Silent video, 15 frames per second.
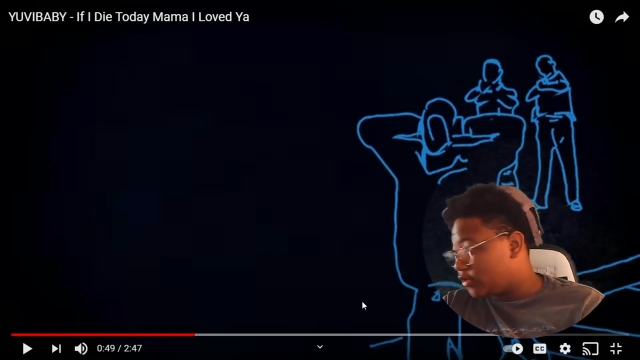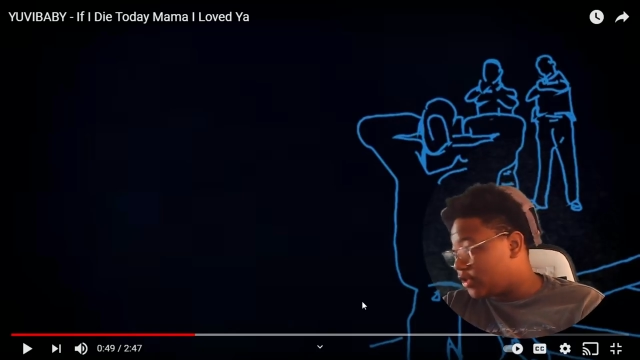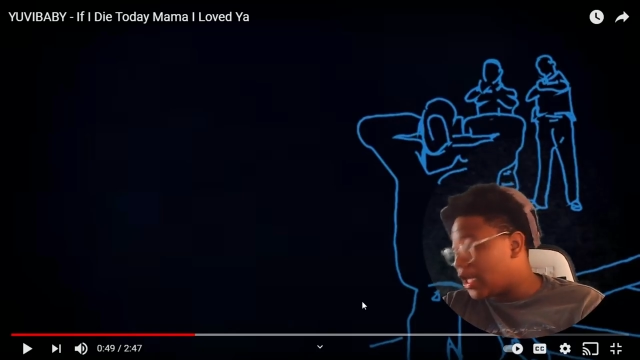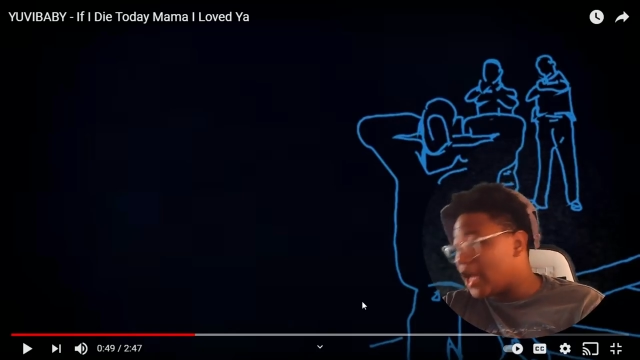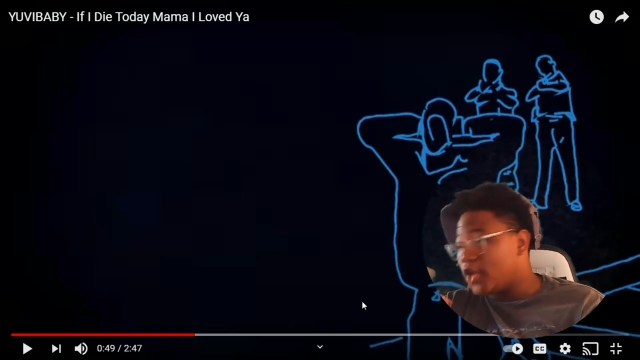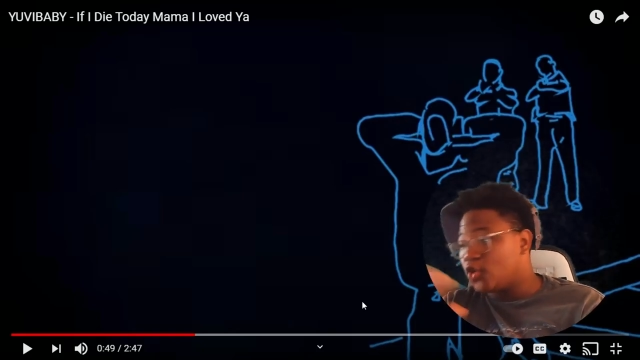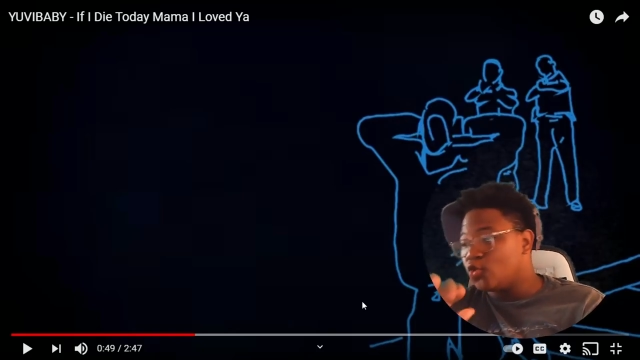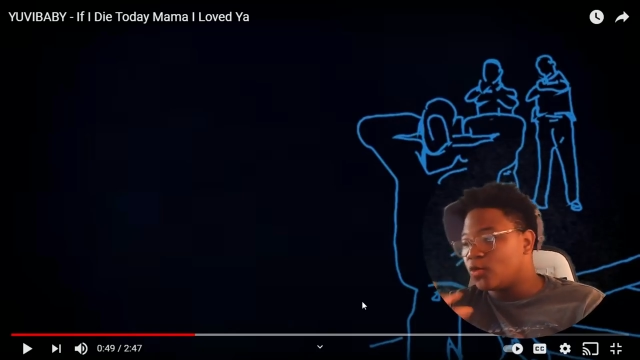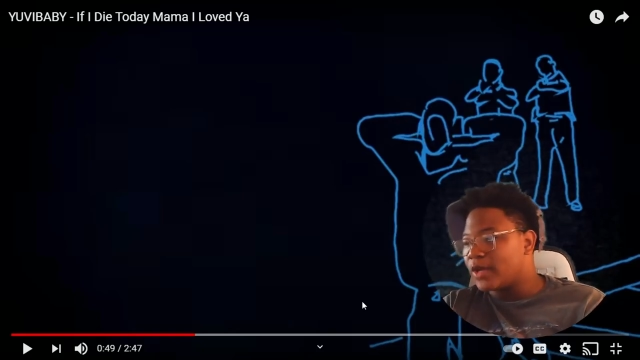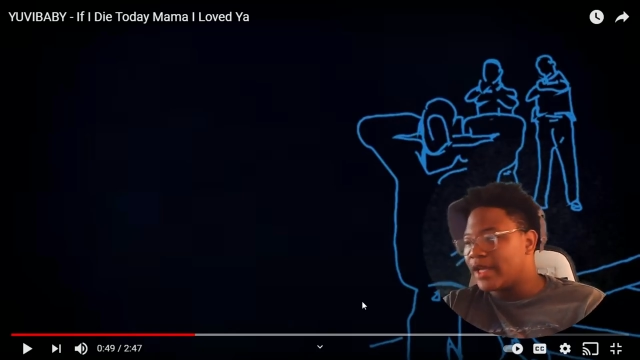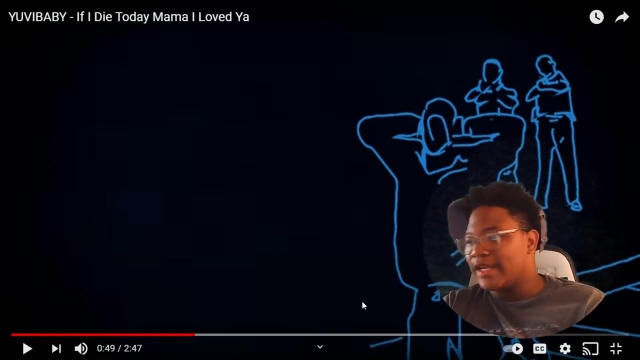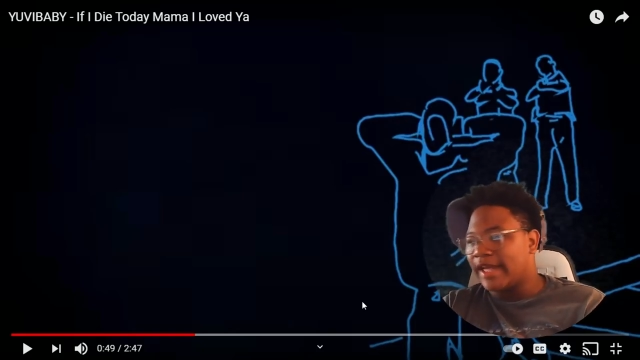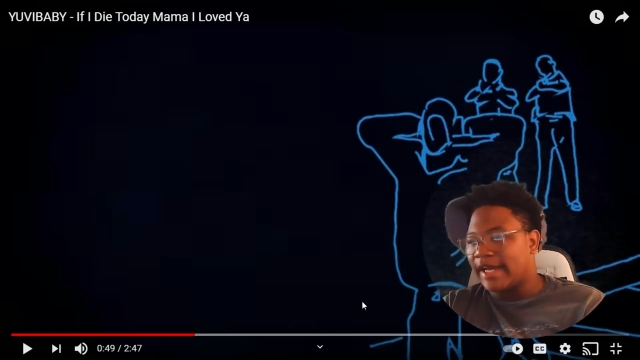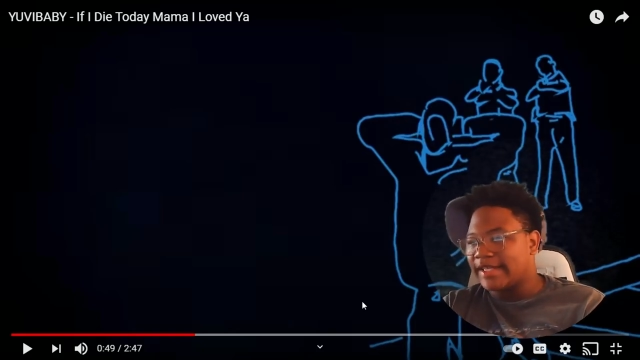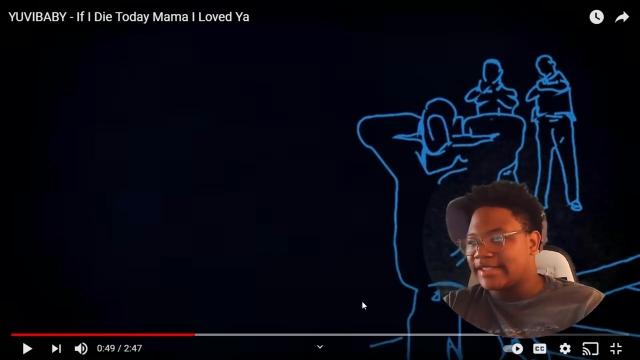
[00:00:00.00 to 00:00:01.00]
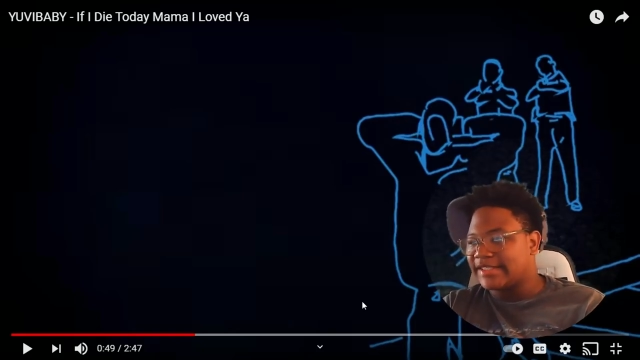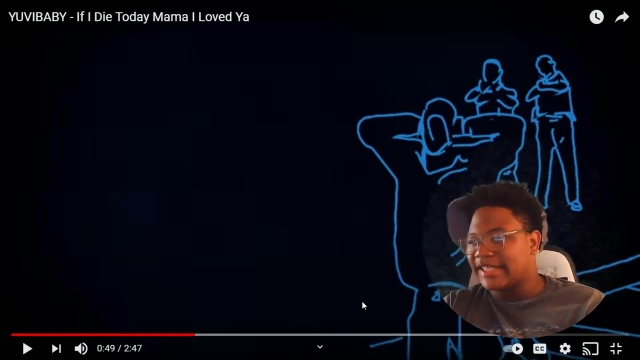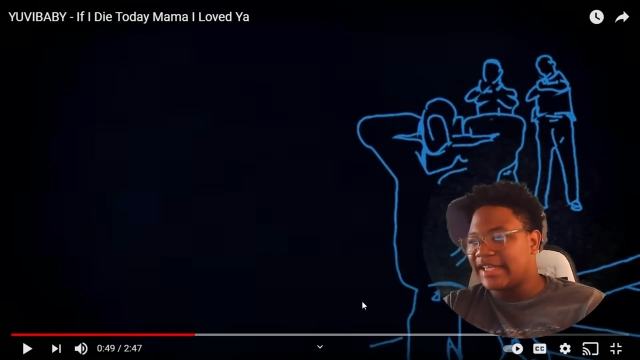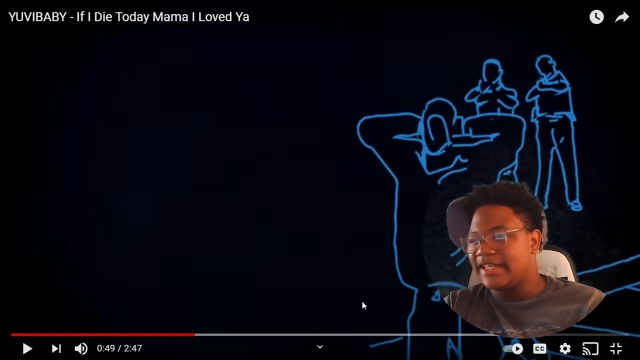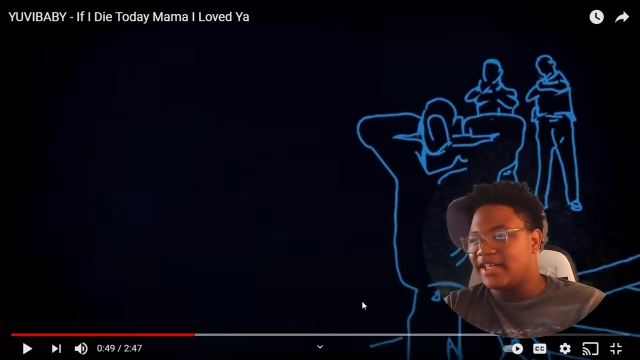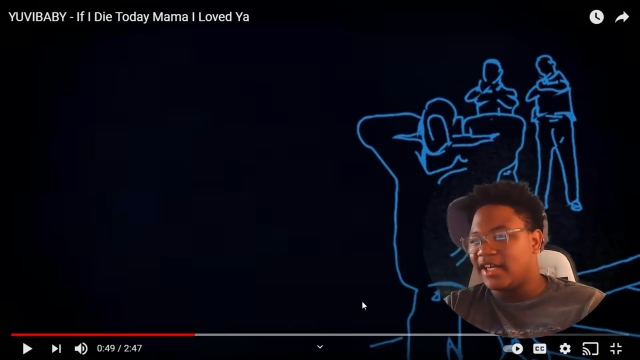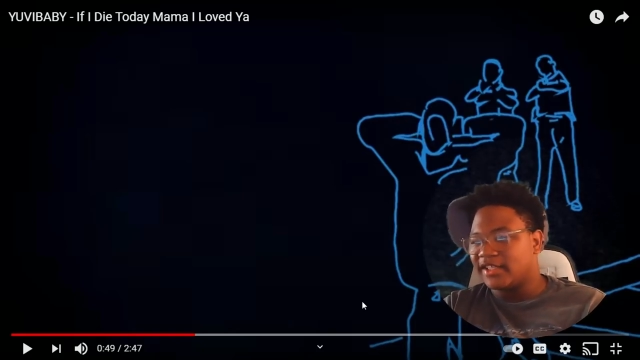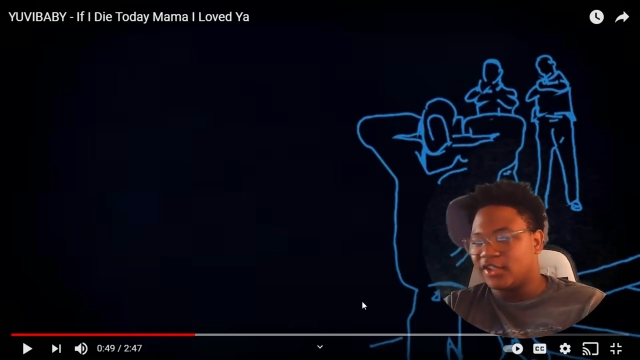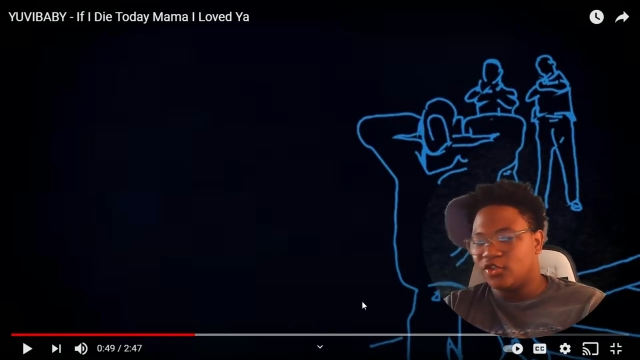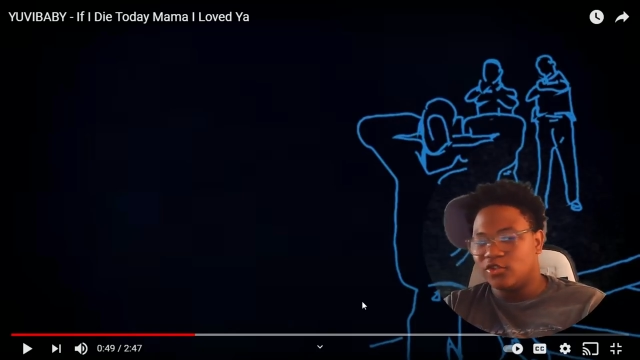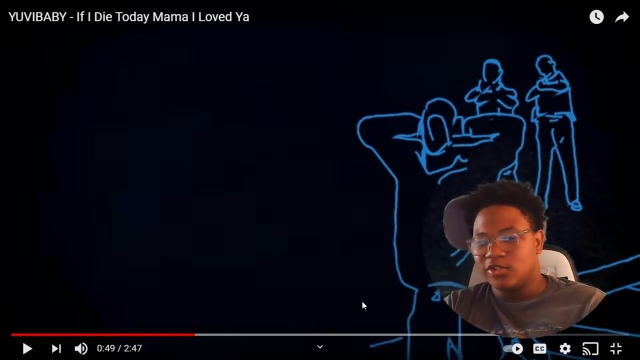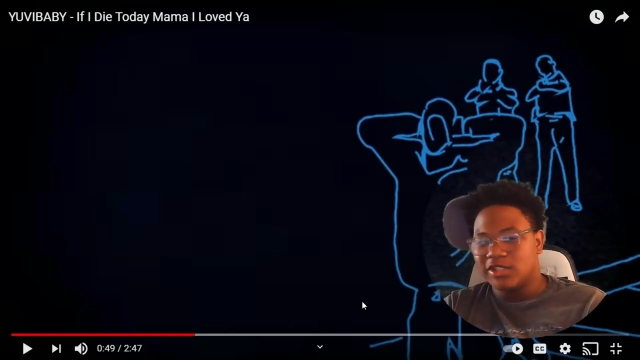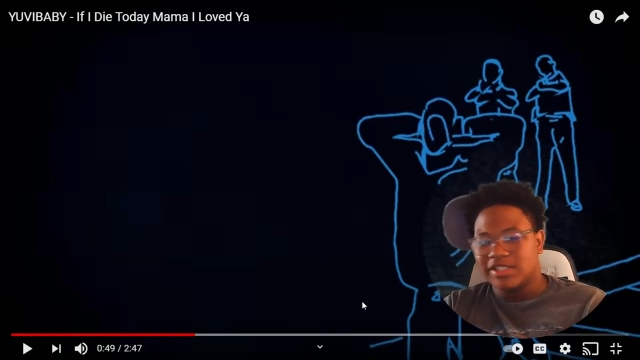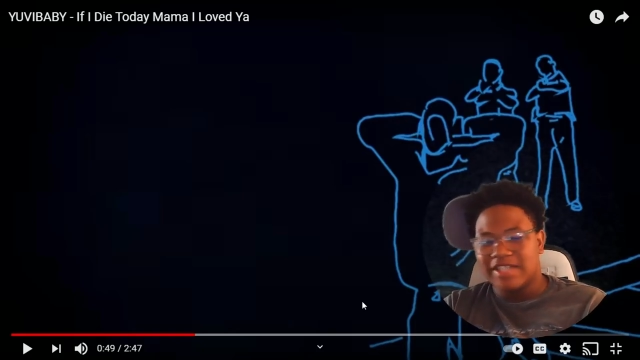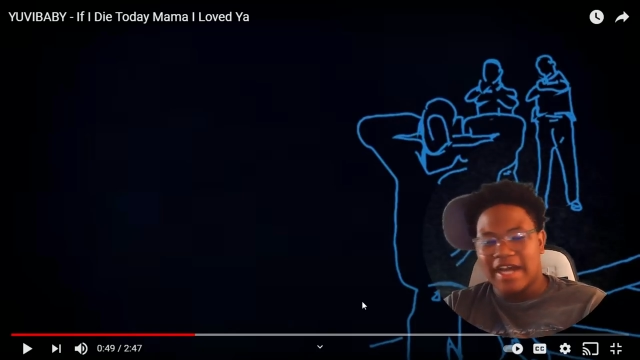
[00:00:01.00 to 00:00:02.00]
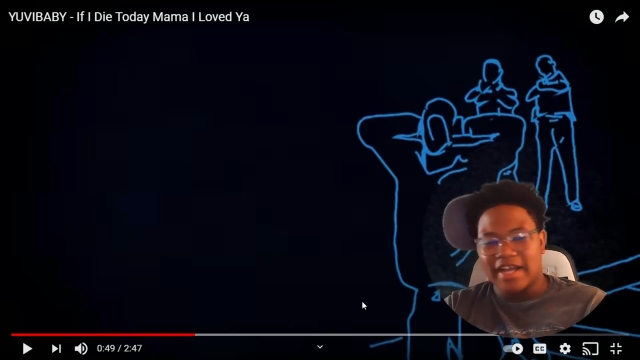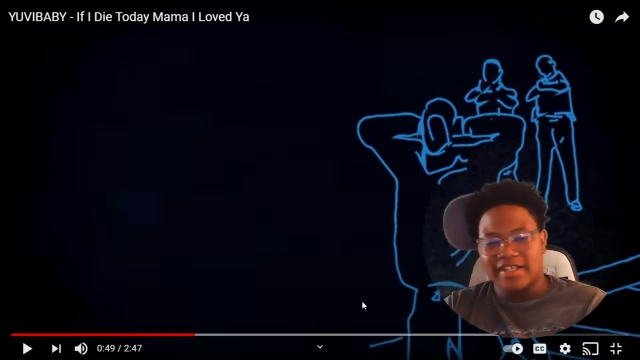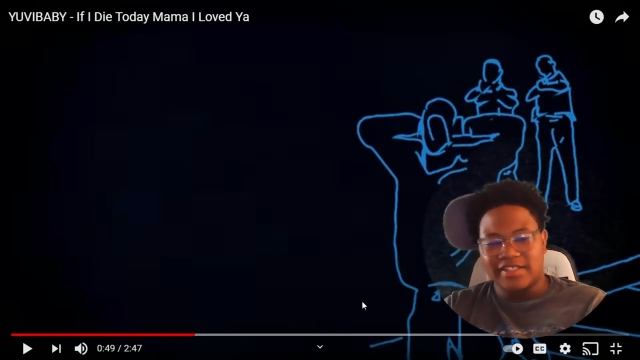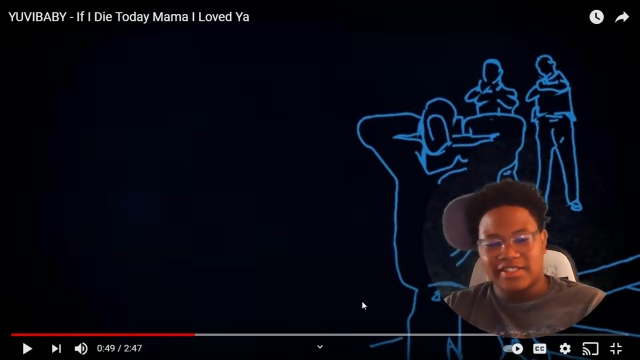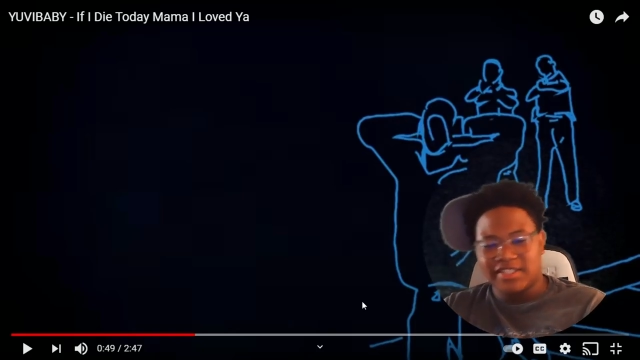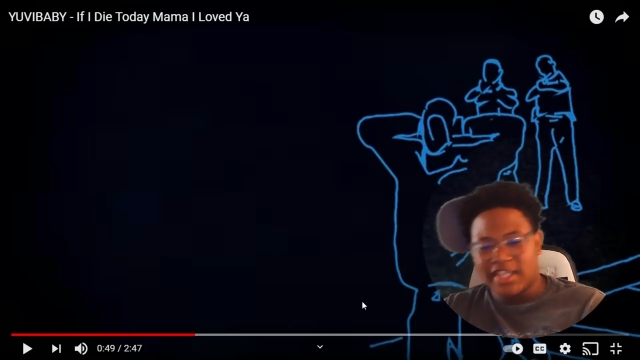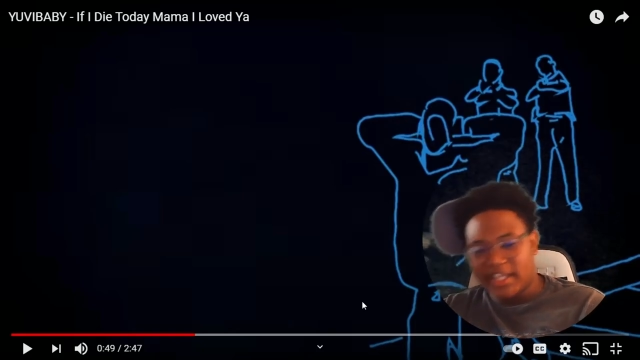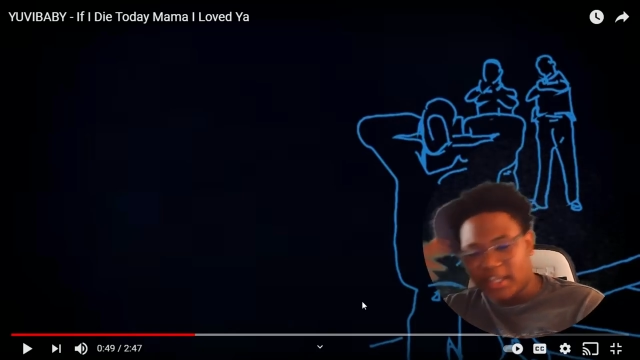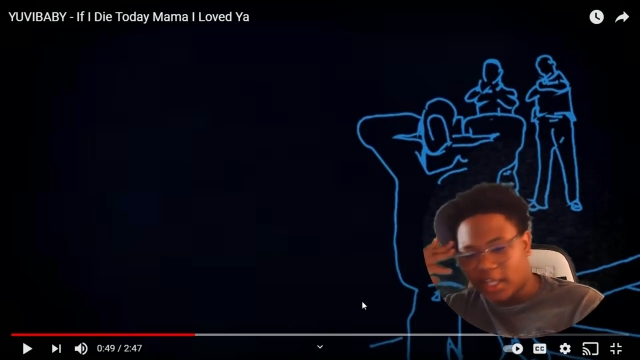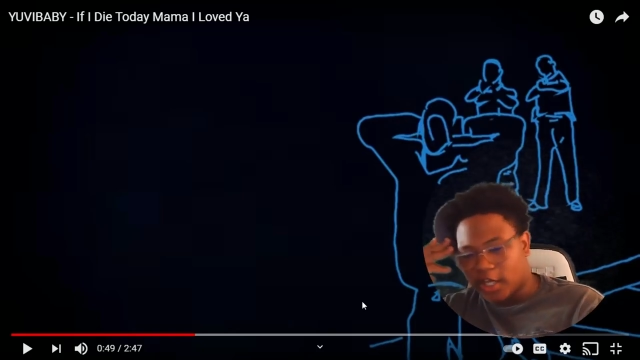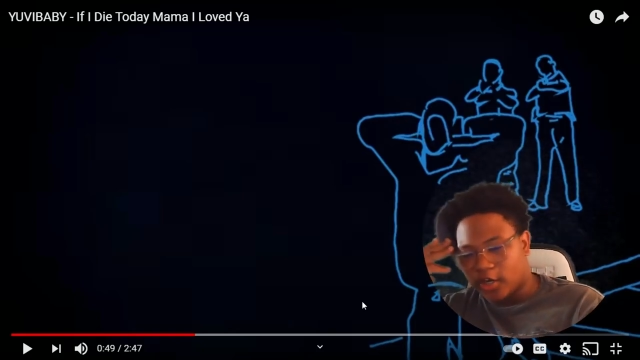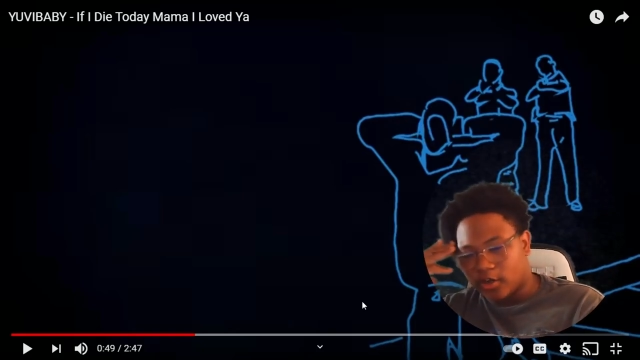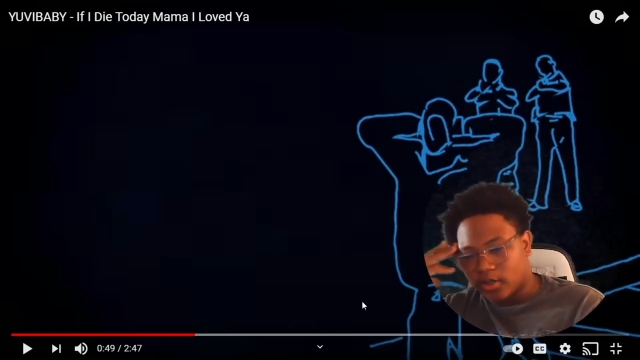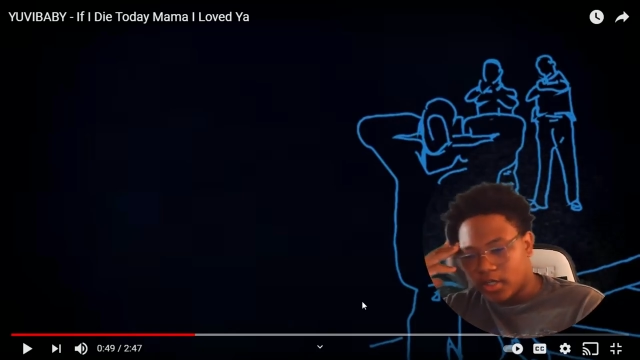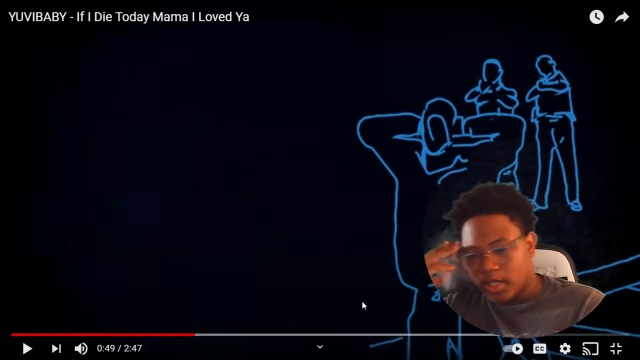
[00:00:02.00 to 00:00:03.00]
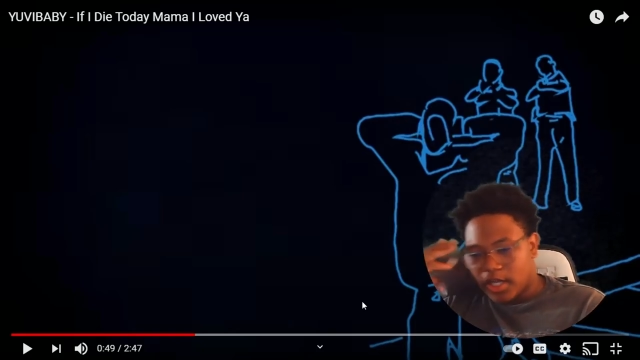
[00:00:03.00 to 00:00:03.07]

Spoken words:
that you cannot say nothing. You just gotta sit there.